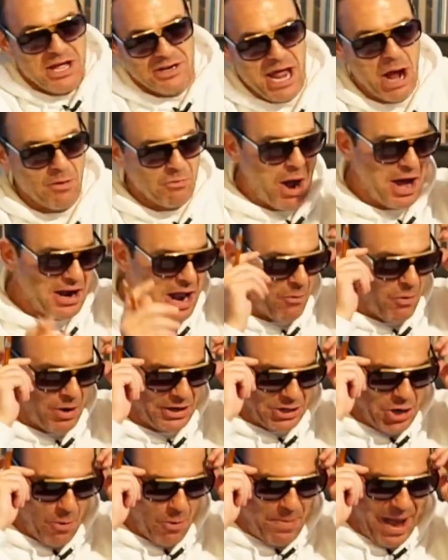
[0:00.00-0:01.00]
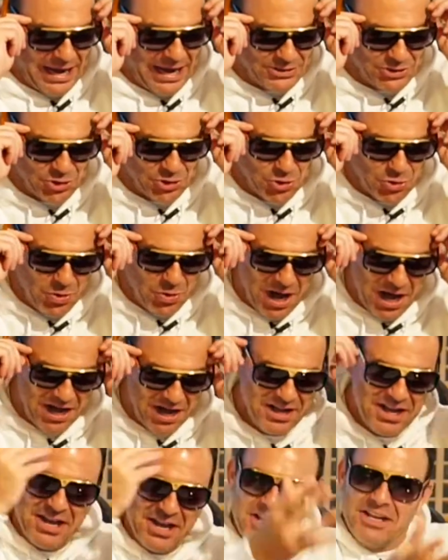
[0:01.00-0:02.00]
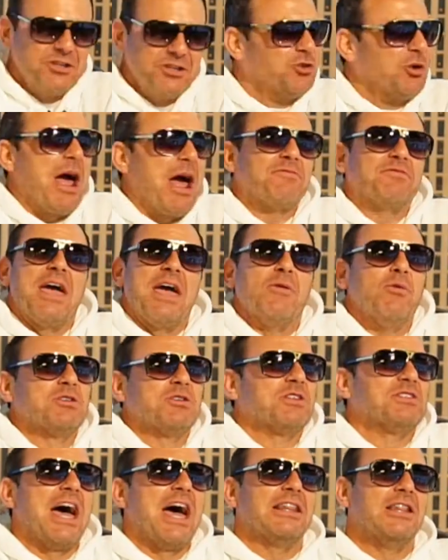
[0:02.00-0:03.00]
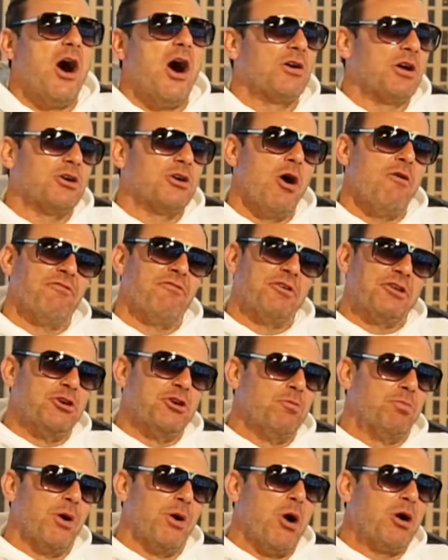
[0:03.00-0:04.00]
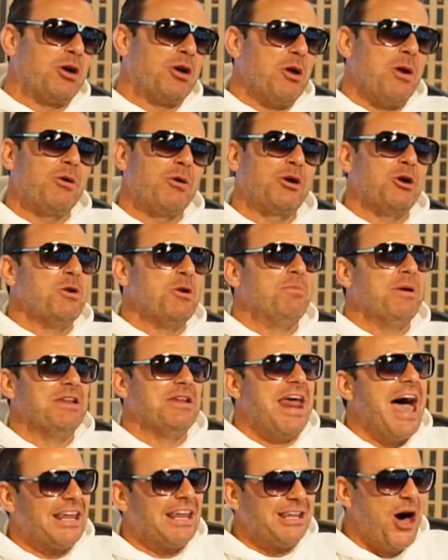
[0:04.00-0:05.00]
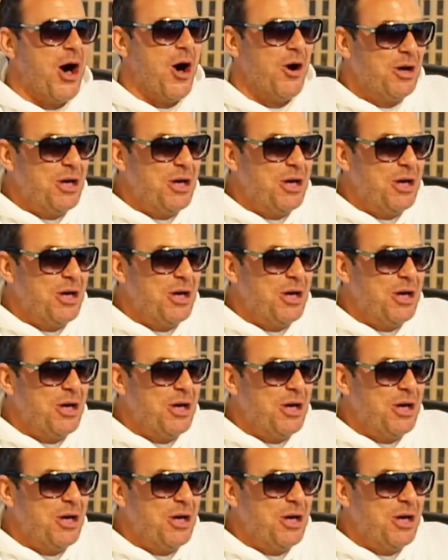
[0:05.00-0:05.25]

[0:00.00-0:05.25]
Now, Ron, I want to go back to. Uh, Draft day wasn't that long ago for you, bro. It, could, it couldn't have been that long.